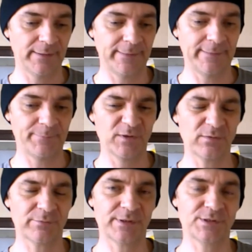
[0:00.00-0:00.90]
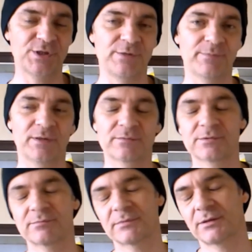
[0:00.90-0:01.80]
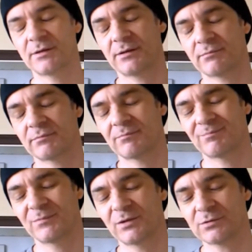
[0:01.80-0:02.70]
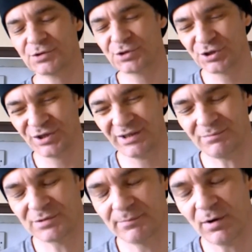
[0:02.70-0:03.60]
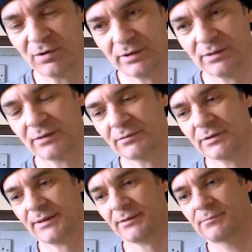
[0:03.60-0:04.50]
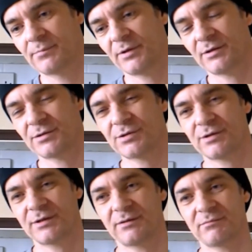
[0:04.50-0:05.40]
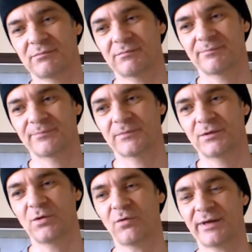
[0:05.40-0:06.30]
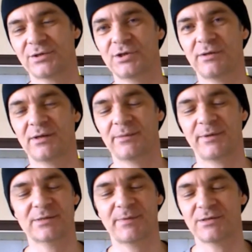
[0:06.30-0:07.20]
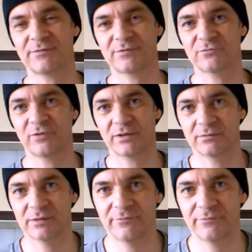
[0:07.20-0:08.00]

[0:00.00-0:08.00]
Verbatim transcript: Uh, they're not really cheap. They're, they're not cheap to buy, I don't think, but they're certainly not that cheap, um, expensive to run.